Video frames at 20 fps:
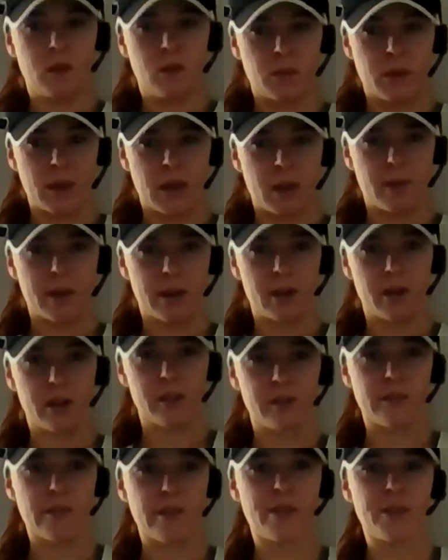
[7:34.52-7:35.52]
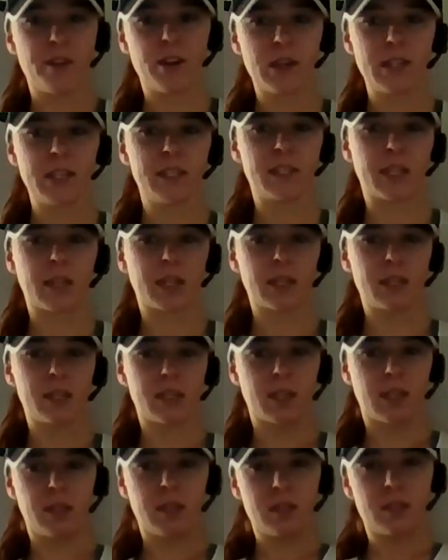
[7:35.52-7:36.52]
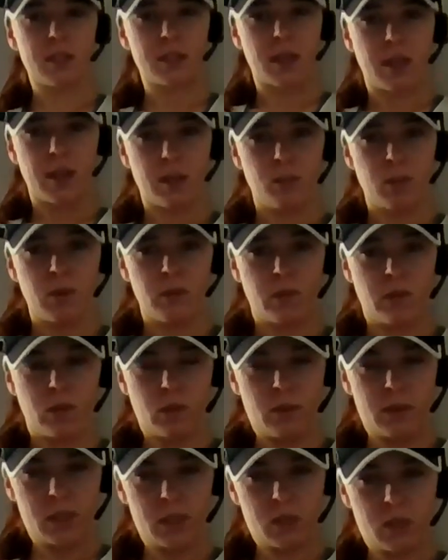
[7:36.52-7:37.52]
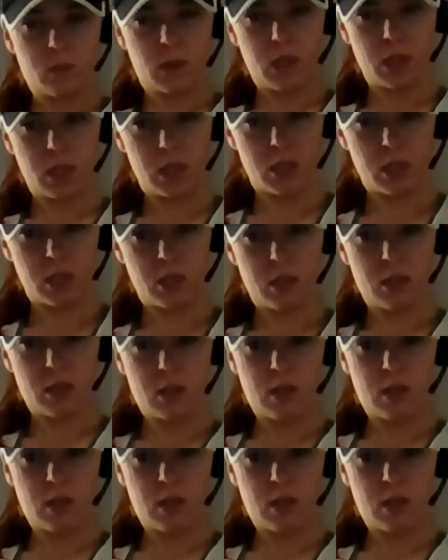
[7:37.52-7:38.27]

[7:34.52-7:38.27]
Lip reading: We got about another 30 seconds on this side before we switch.